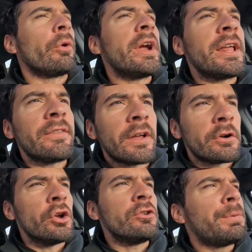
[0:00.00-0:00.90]
Reading their
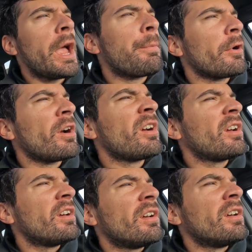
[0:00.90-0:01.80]
newspaper,
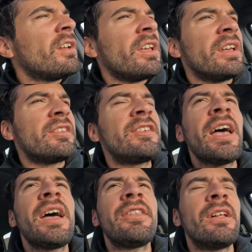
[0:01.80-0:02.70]
It
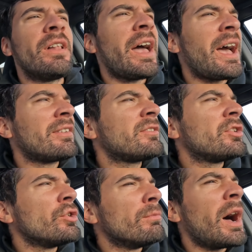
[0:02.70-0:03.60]
said the last
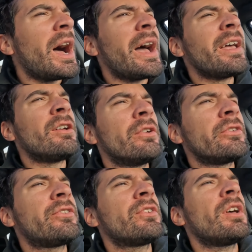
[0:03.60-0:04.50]
2
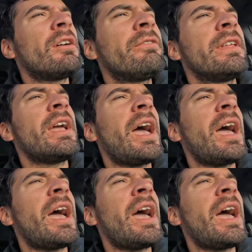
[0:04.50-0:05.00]
miles of the